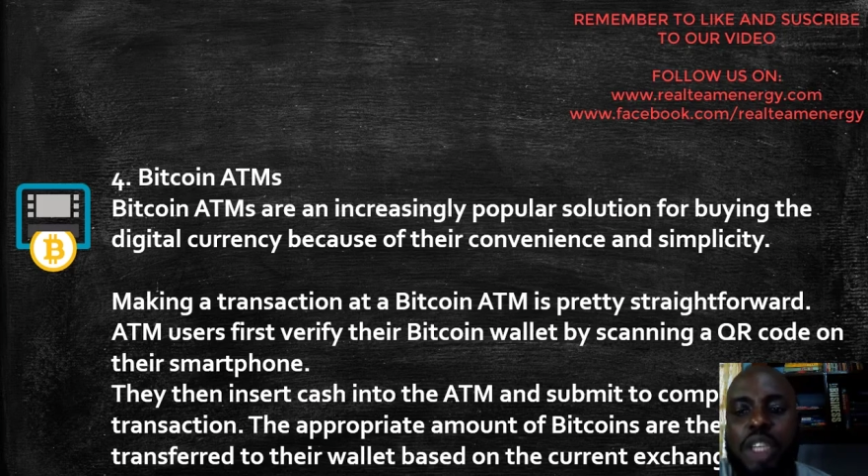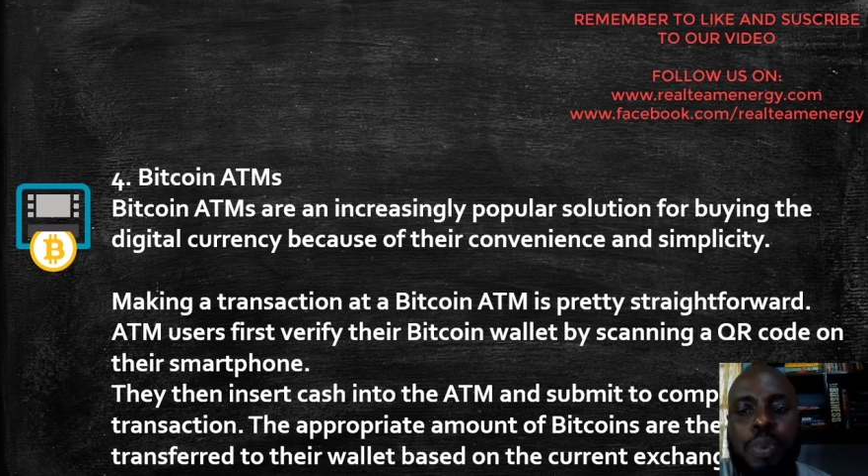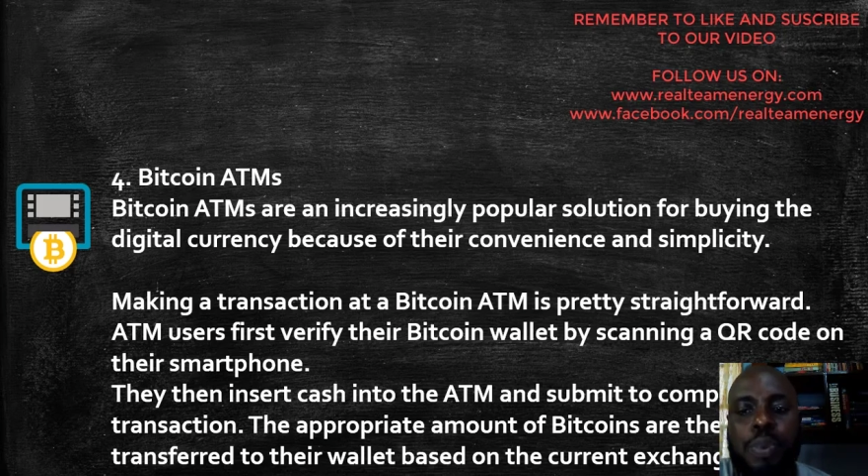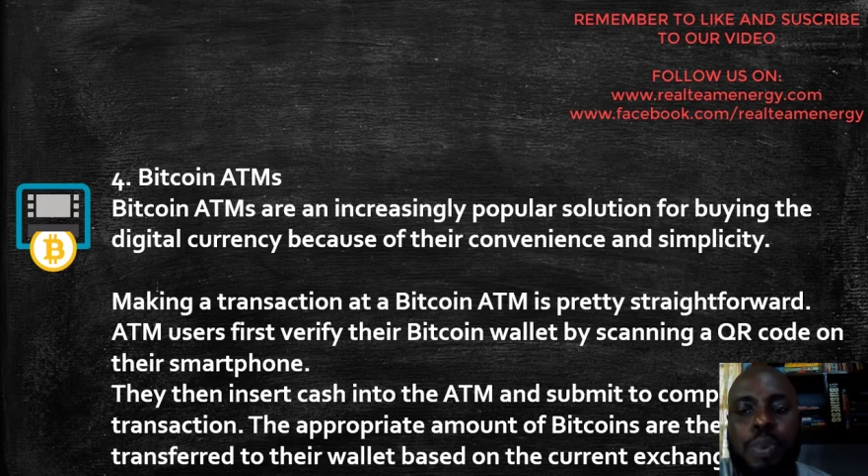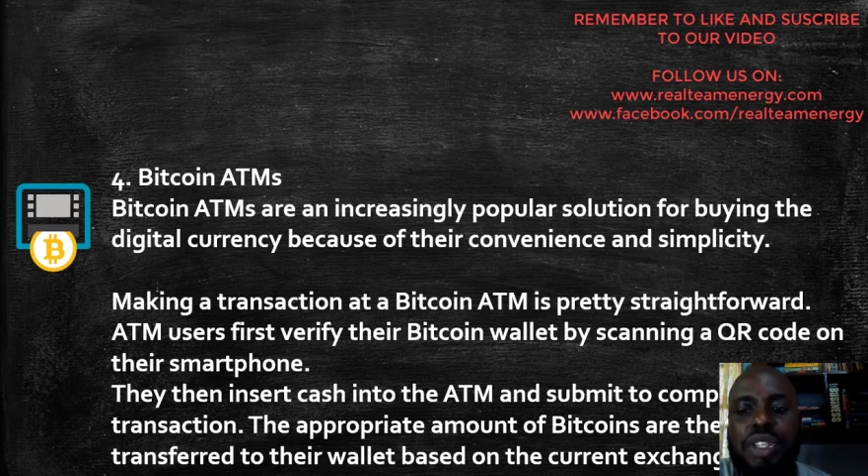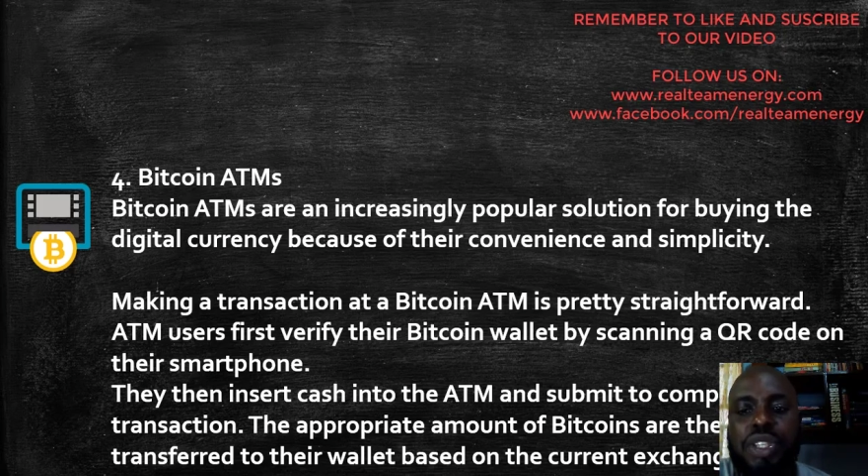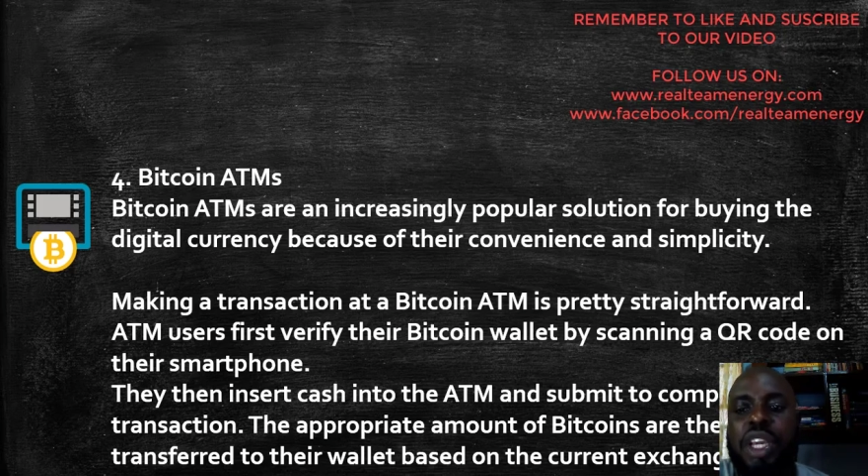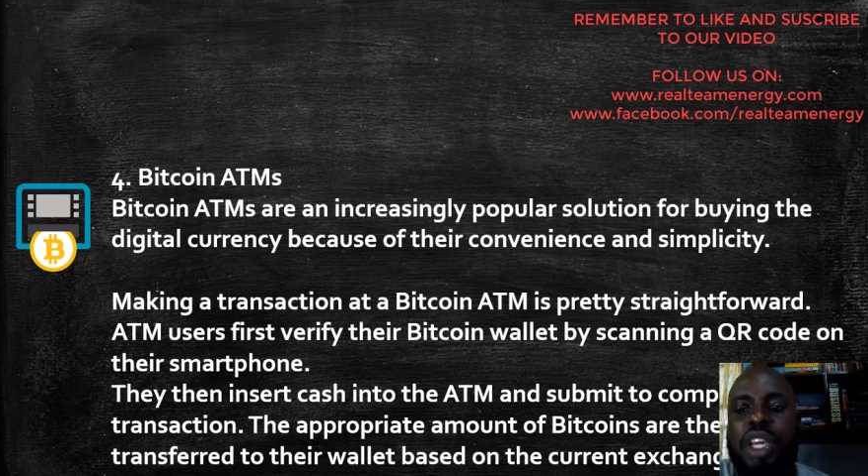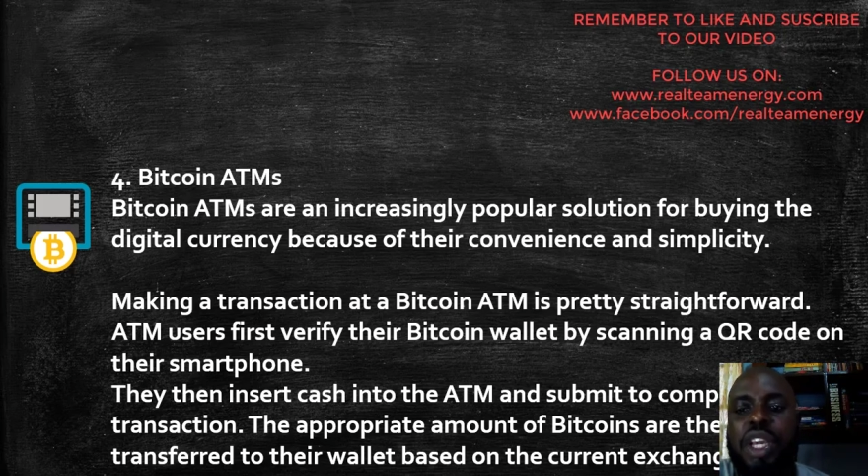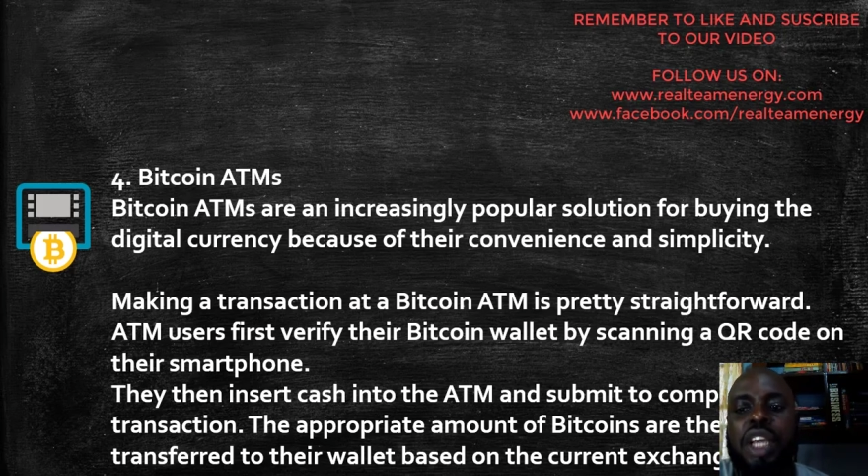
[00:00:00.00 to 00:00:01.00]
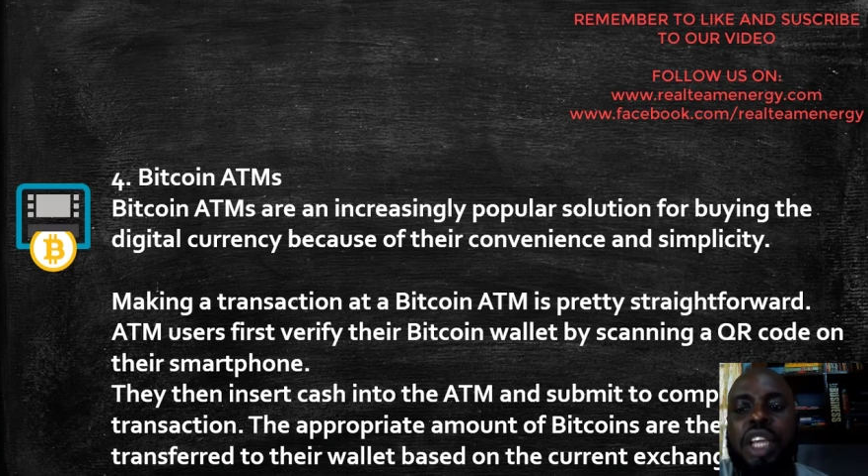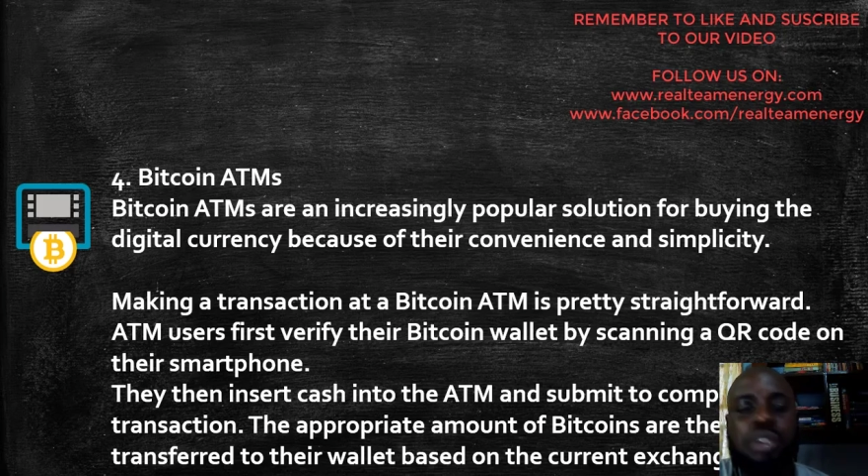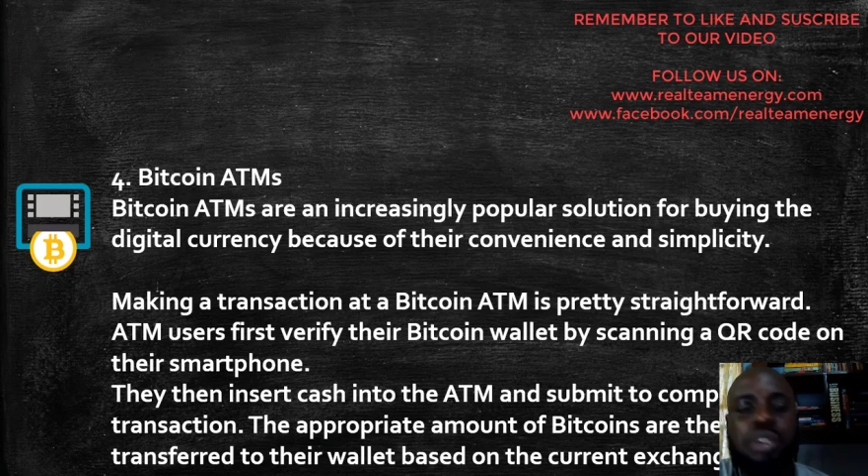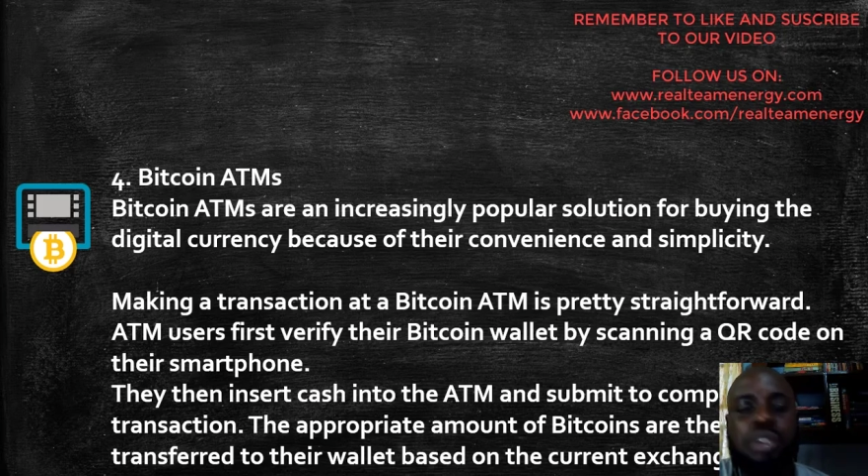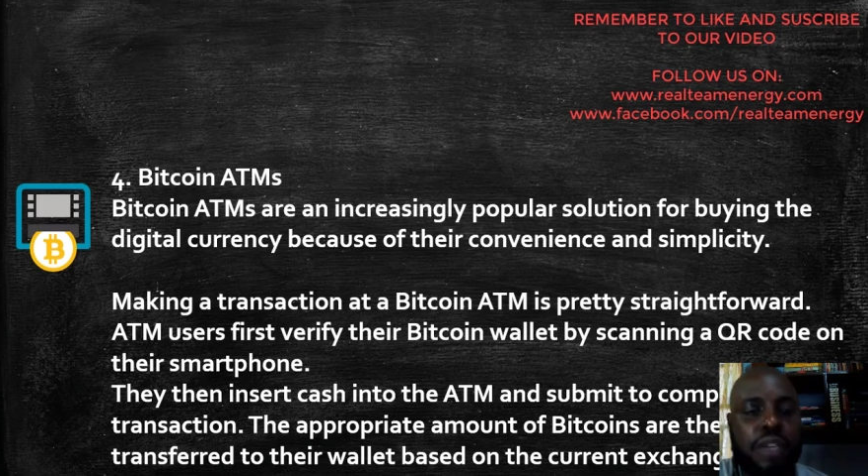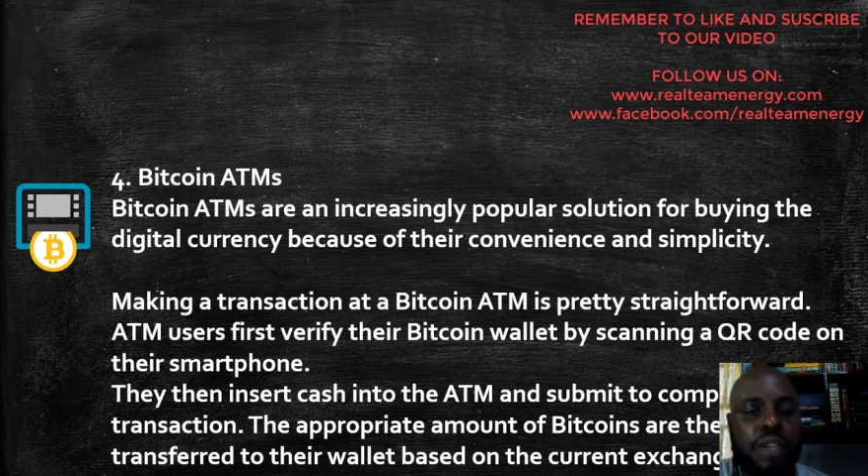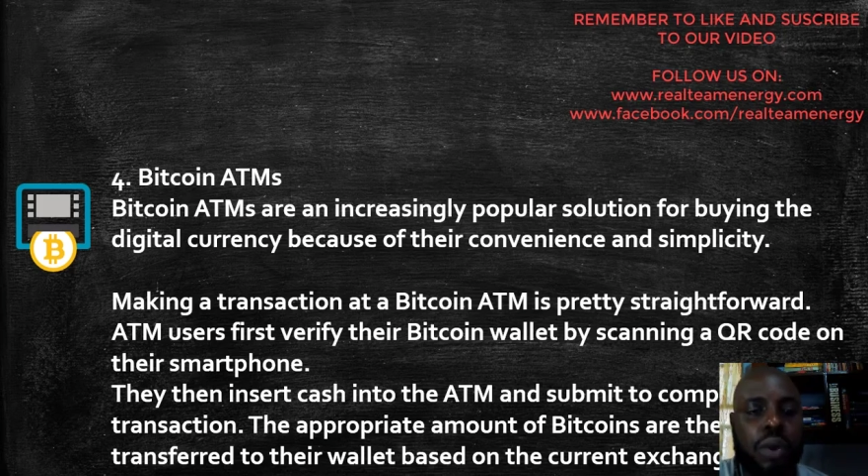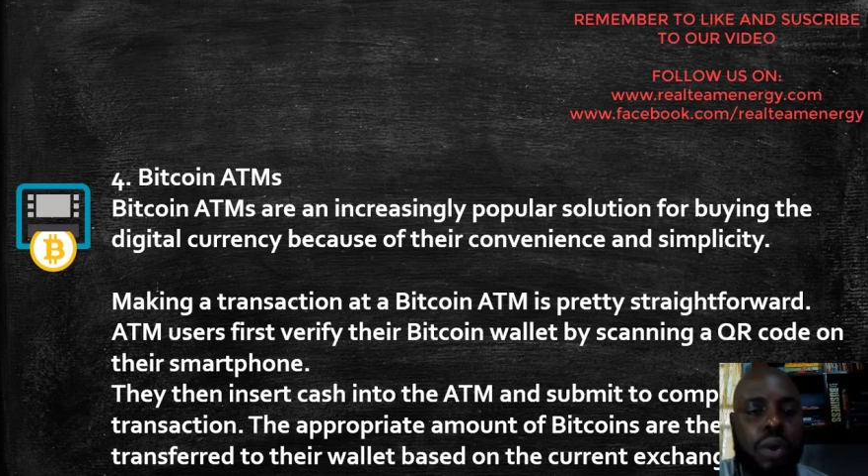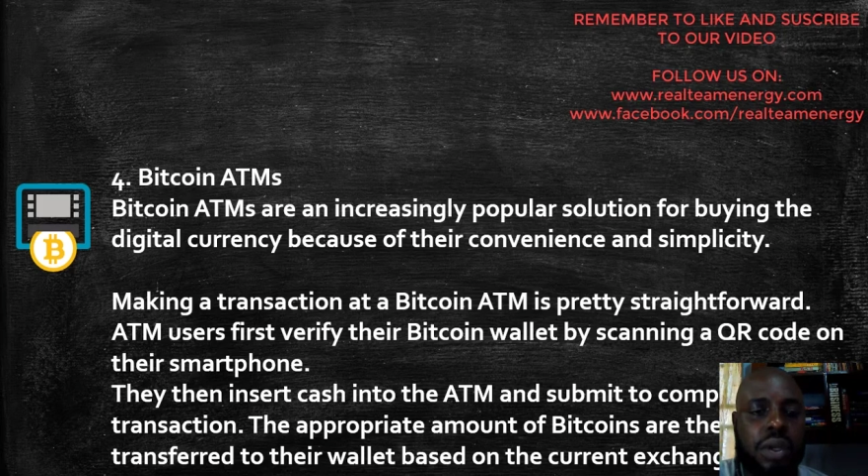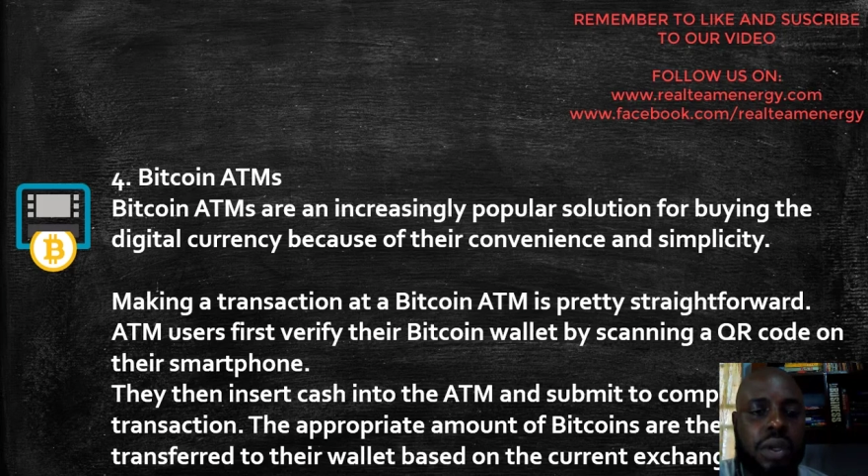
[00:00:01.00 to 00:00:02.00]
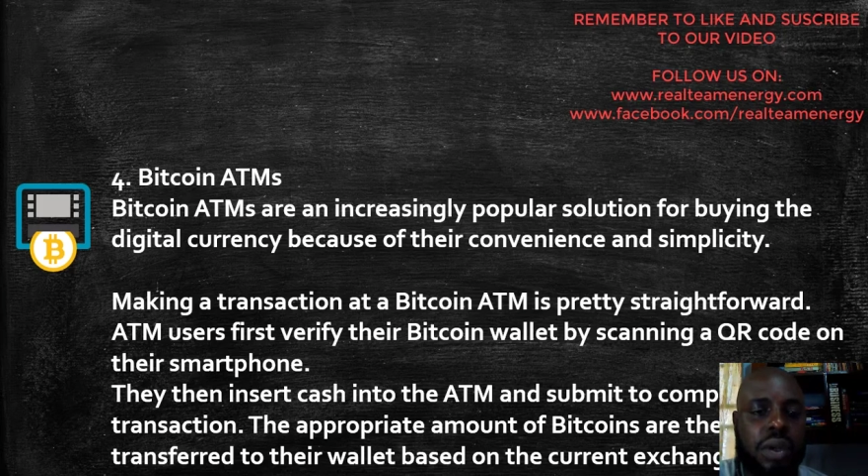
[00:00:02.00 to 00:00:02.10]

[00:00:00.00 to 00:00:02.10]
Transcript: is pretty straightforward.